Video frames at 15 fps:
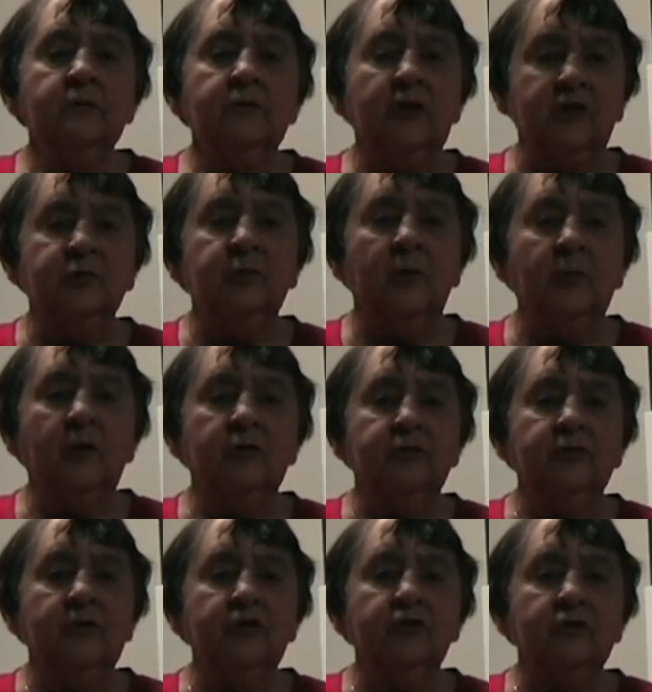That's my
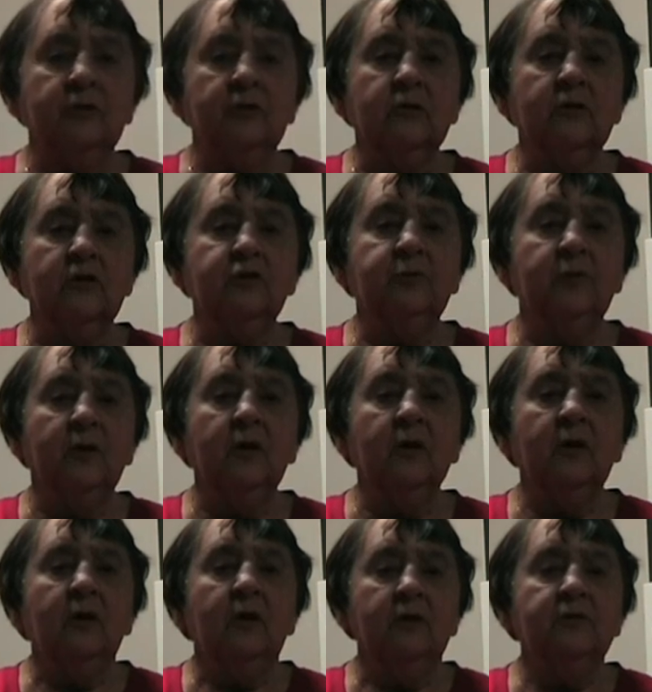motivation, that's my
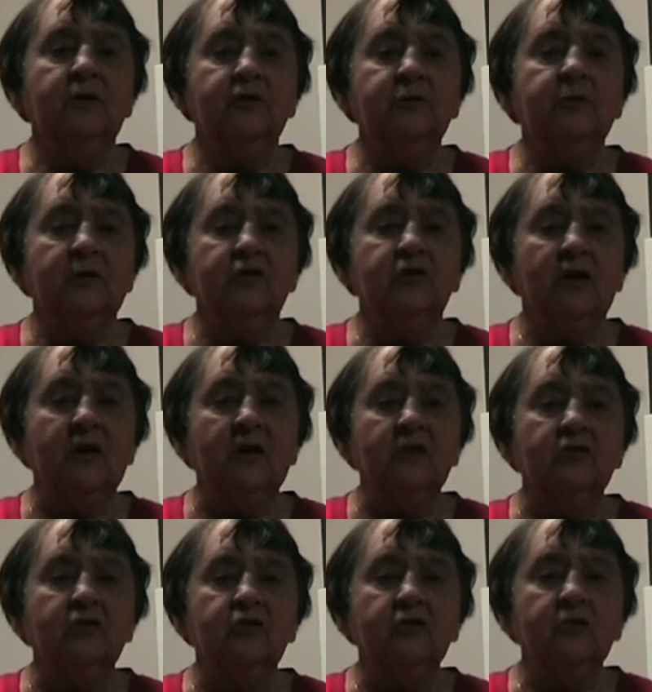
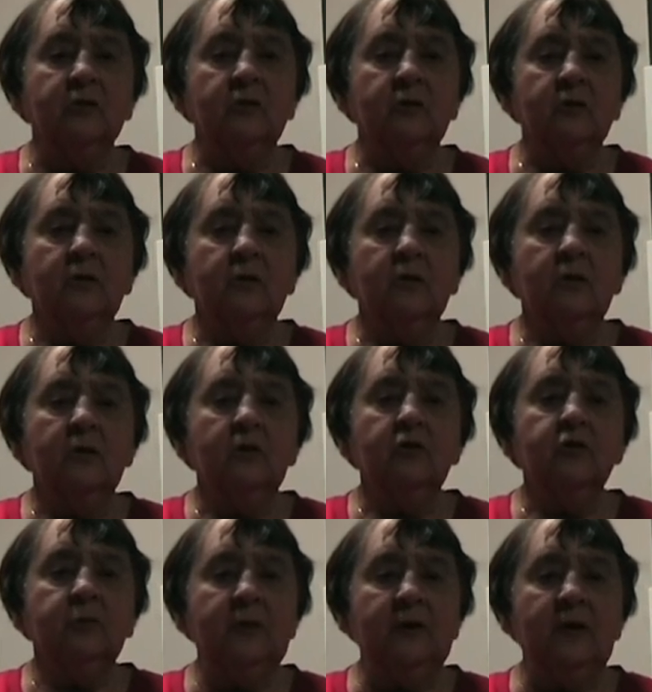challenge.
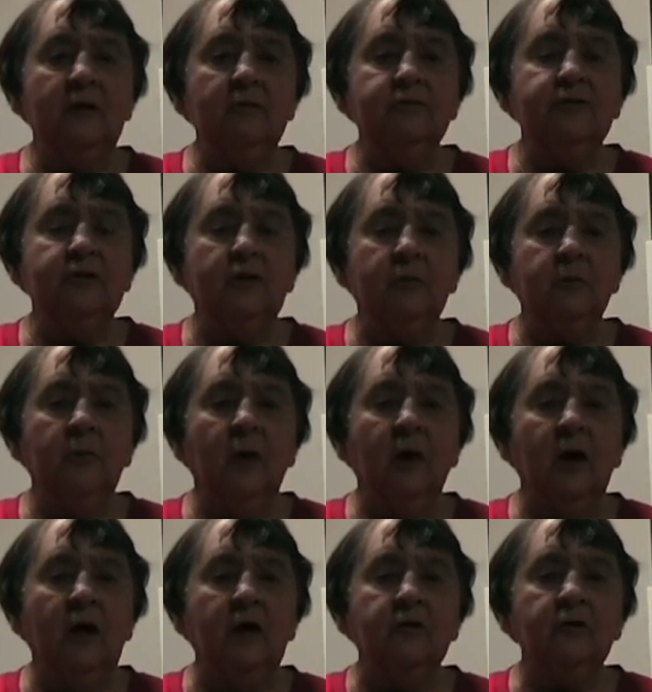To be loved and
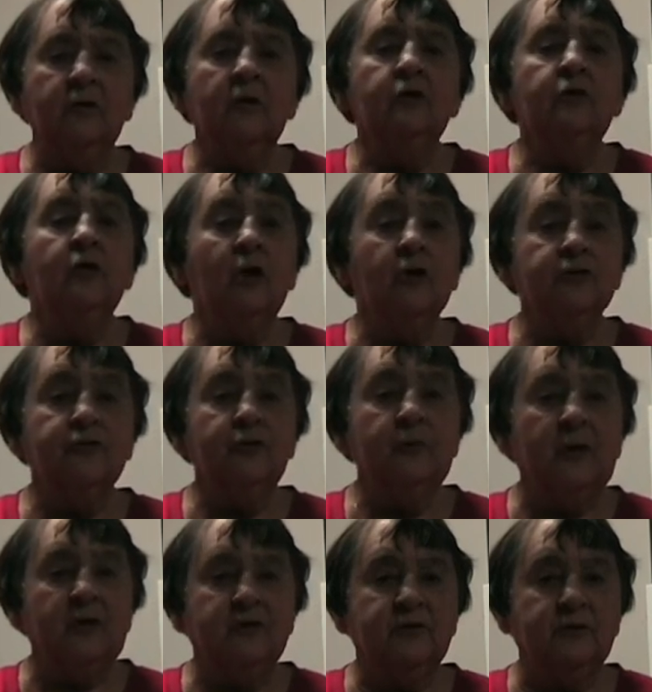admired, not for
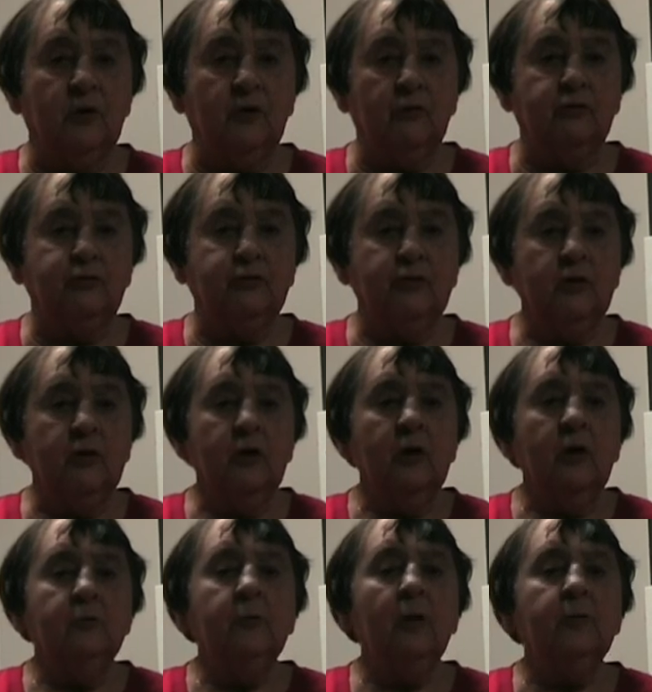myself,
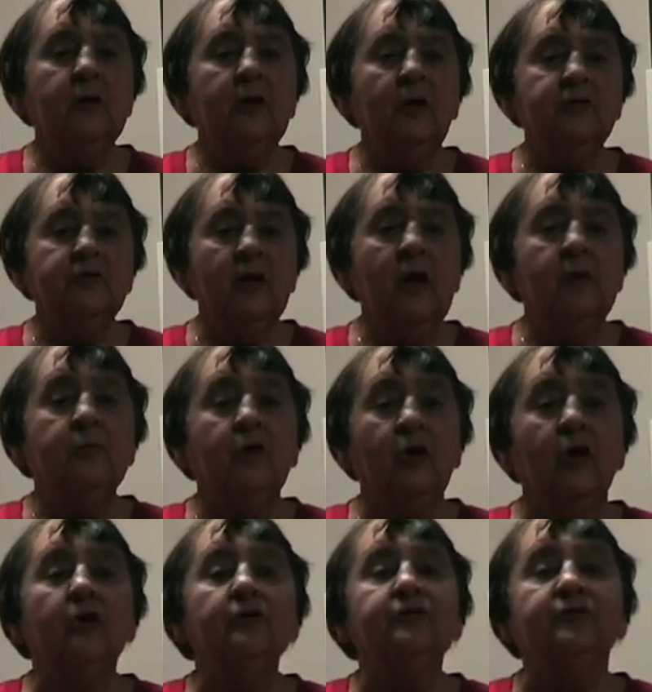but because I am
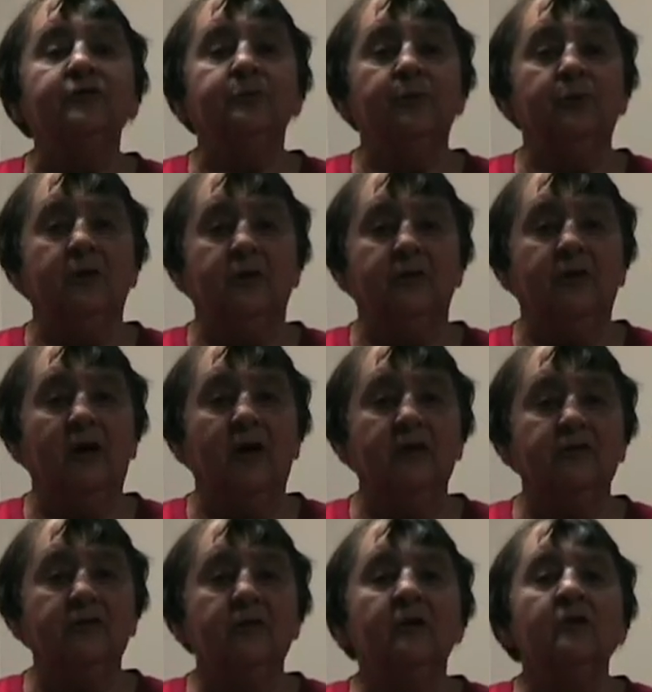God's work of
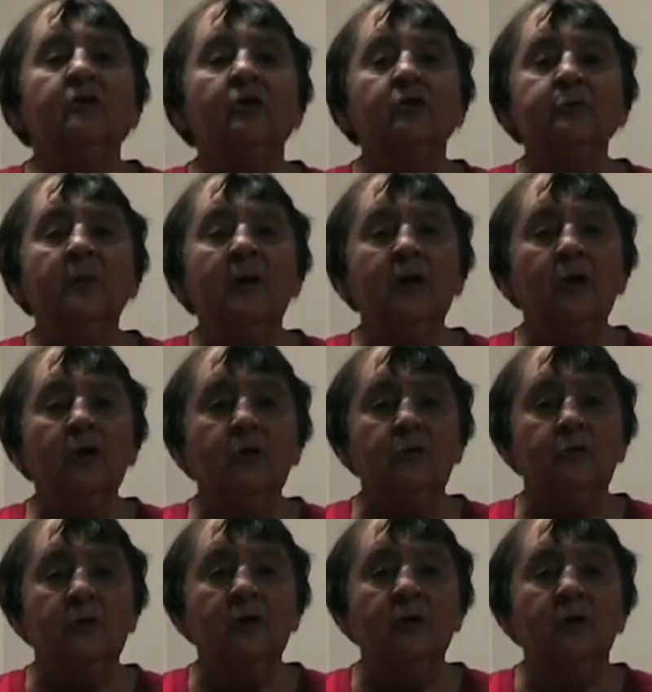art, not my
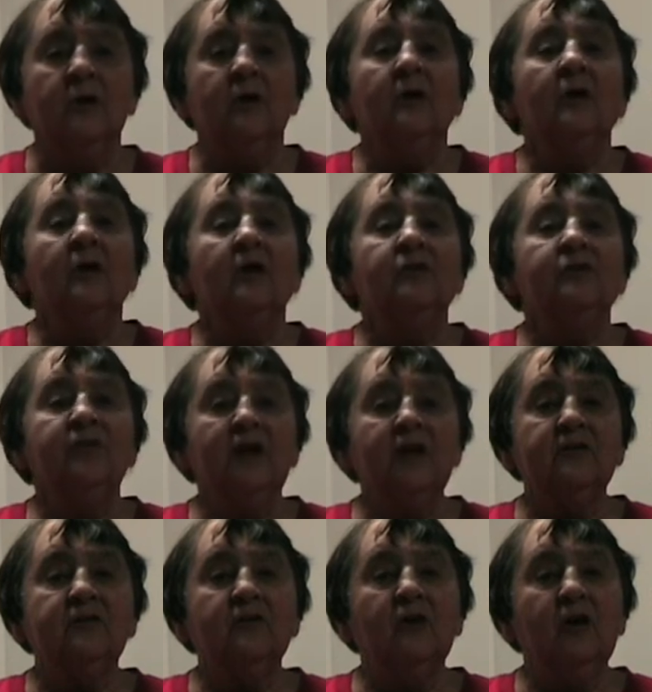own.
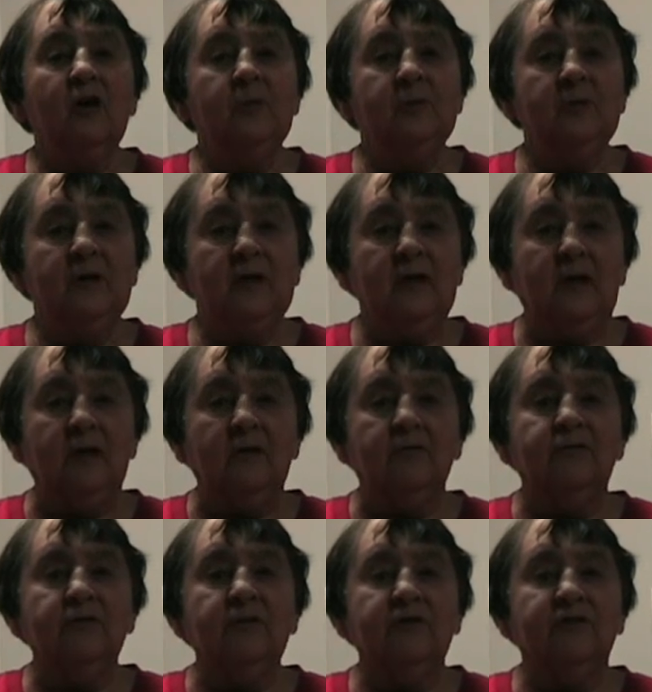That, I
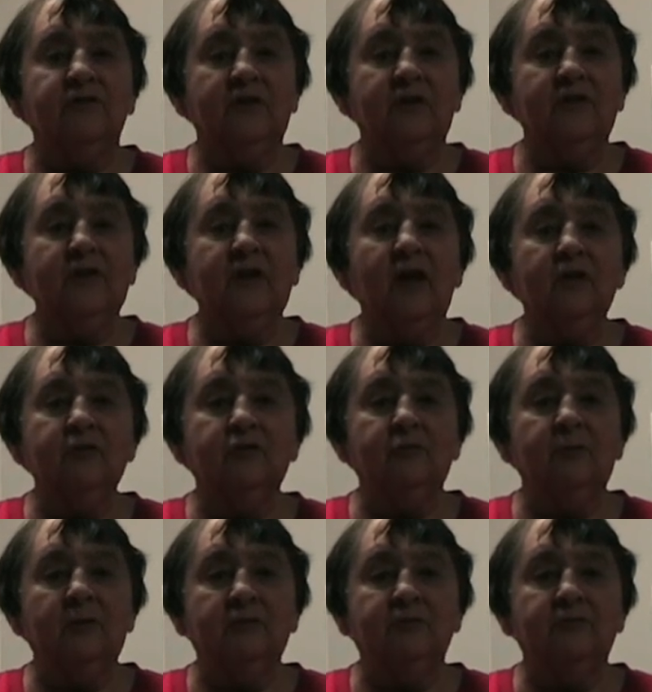believe, is the living out
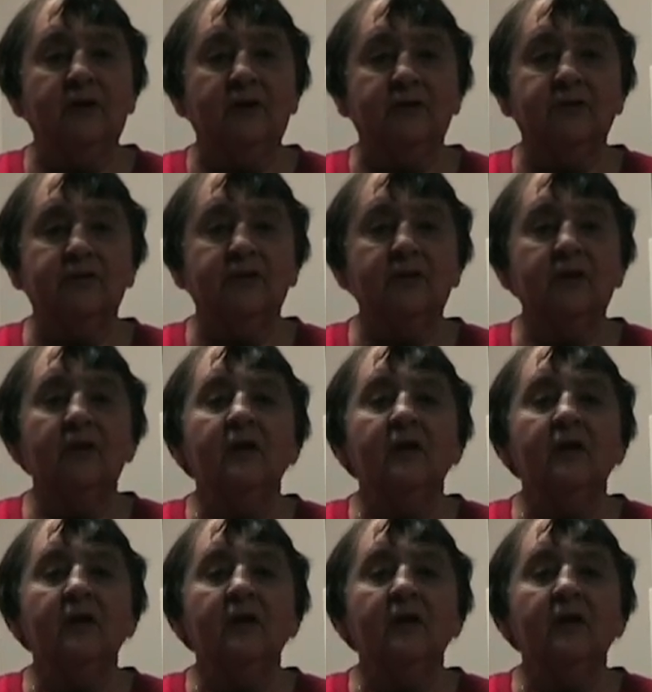of my faith.